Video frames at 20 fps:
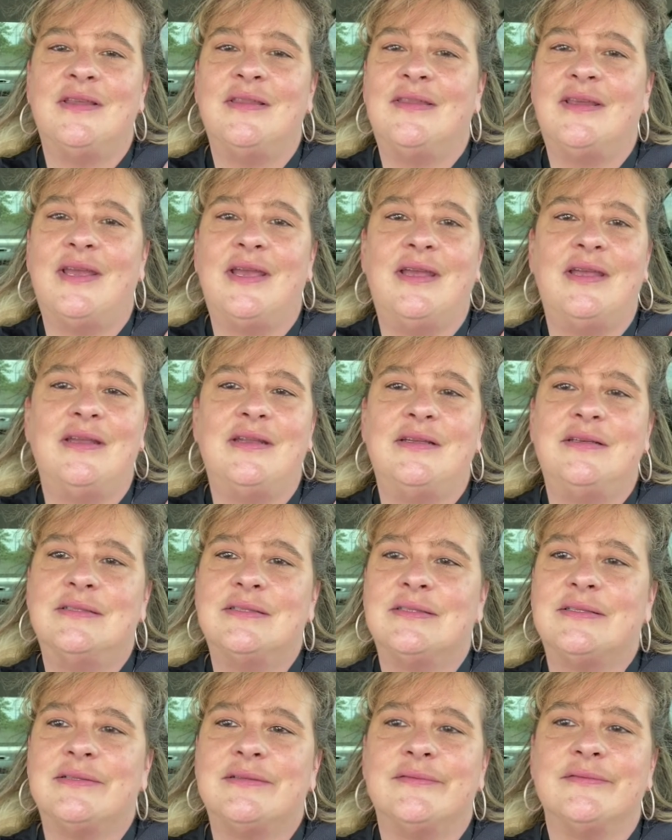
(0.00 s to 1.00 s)
the
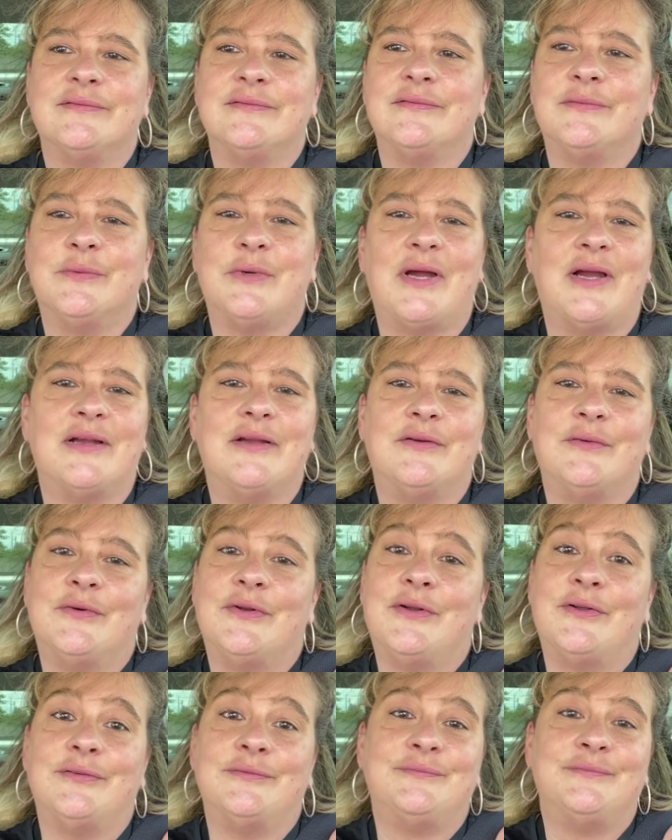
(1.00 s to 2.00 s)
80s rock and
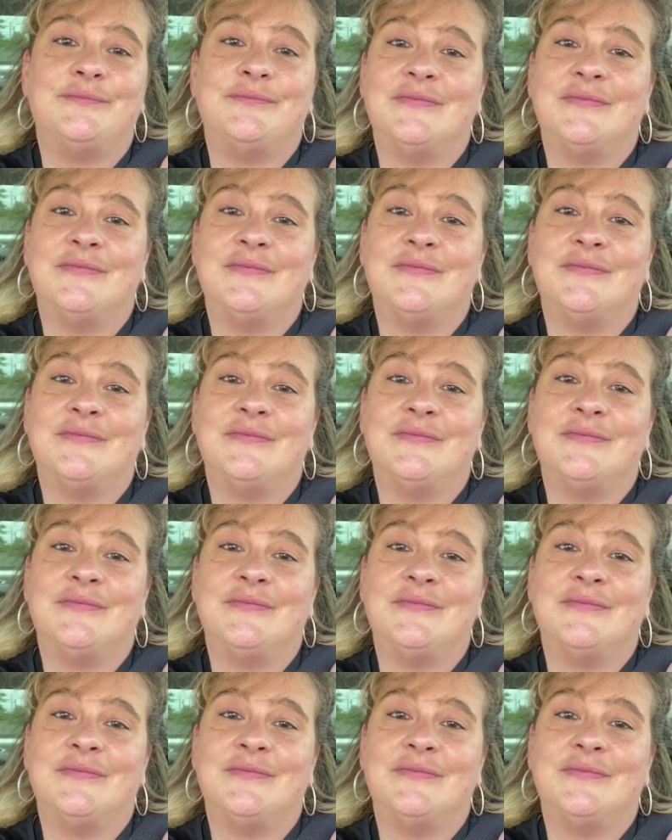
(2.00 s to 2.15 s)
roll.